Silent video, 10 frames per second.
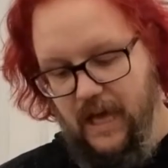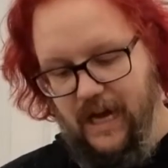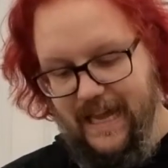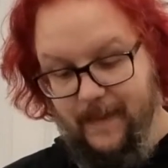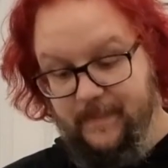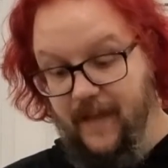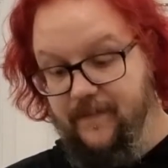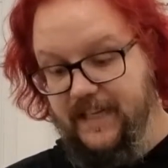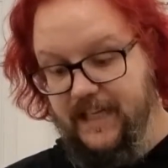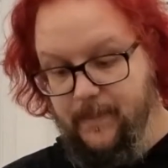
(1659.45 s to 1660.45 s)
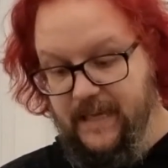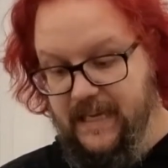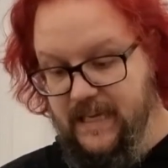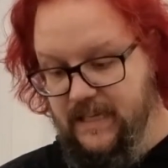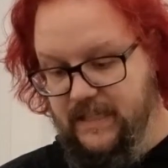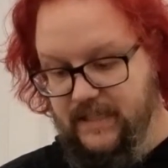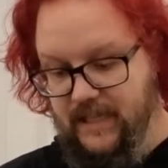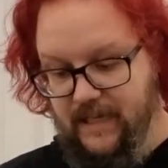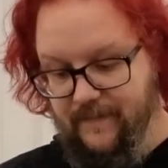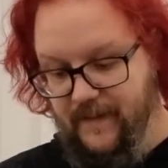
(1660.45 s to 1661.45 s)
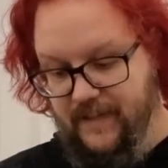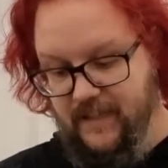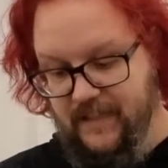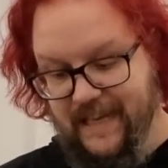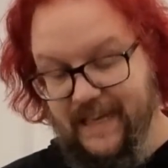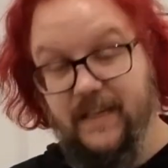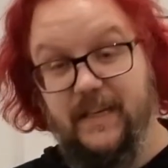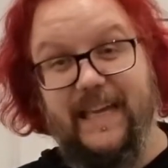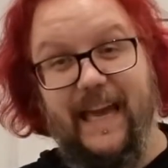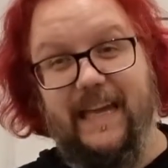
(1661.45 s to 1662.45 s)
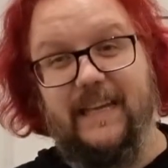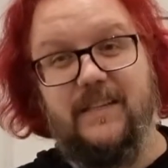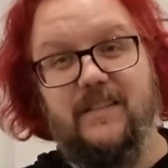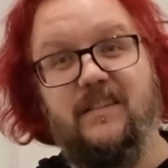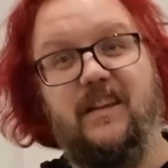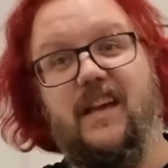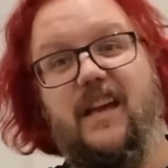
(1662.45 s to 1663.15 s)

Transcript: I am definitely going to be seeing if I can add a Kanan,